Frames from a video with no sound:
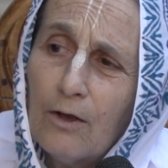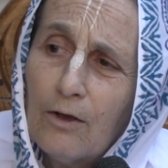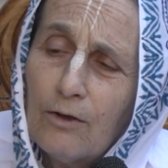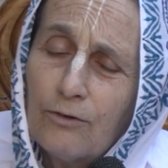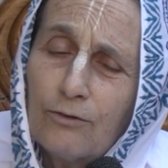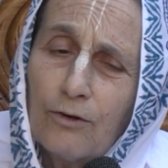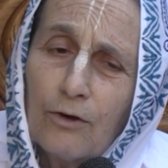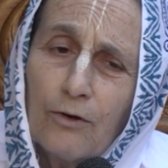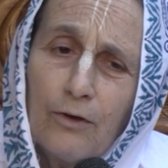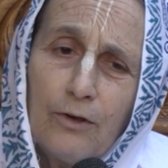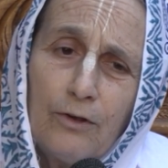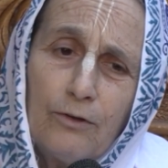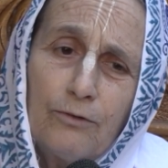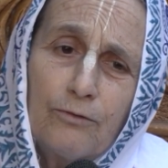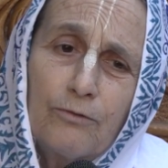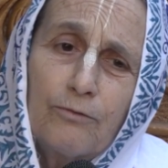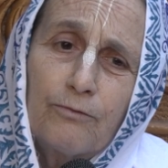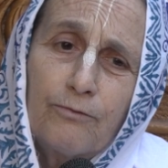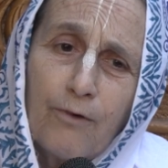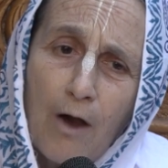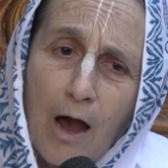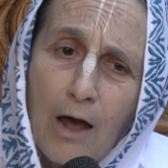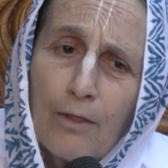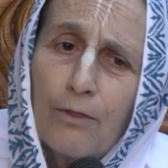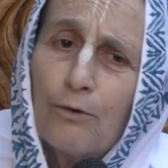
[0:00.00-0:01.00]
So his
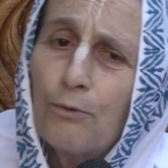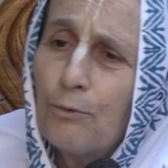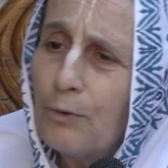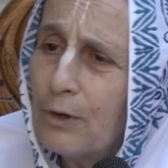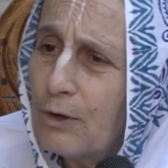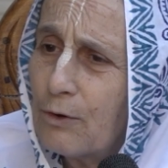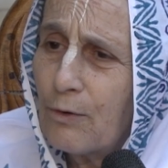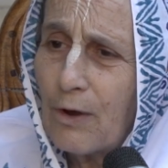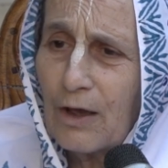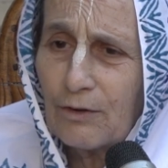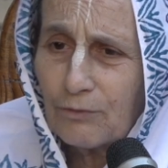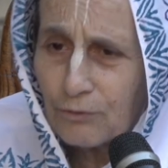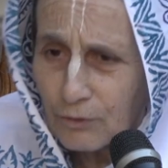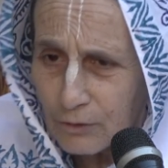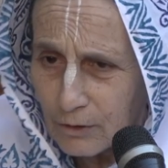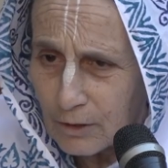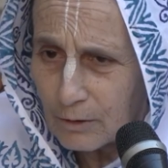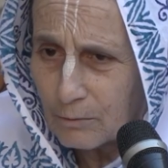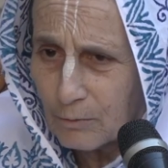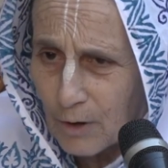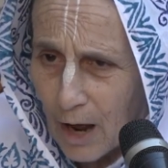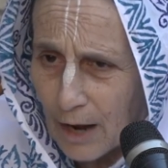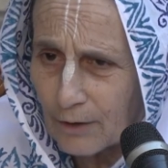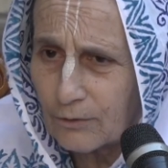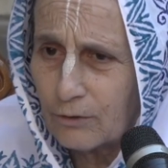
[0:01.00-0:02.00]
father requested
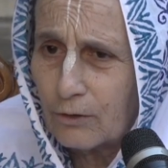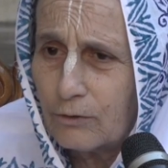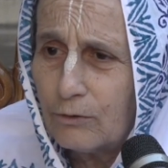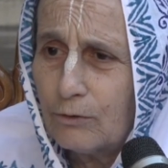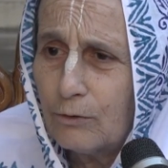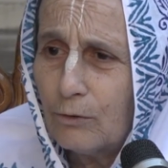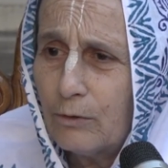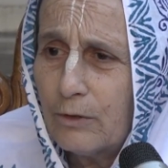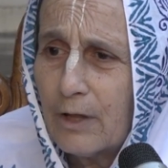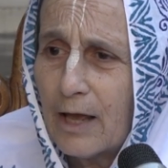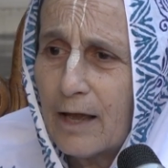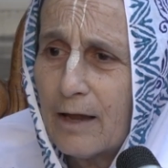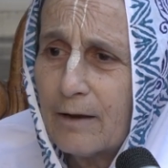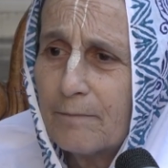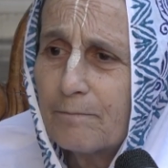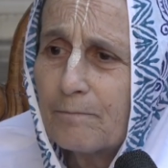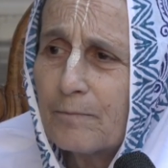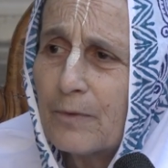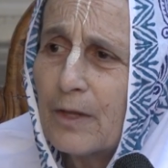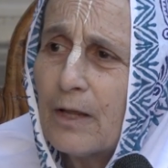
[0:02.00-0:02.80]
him not to do that.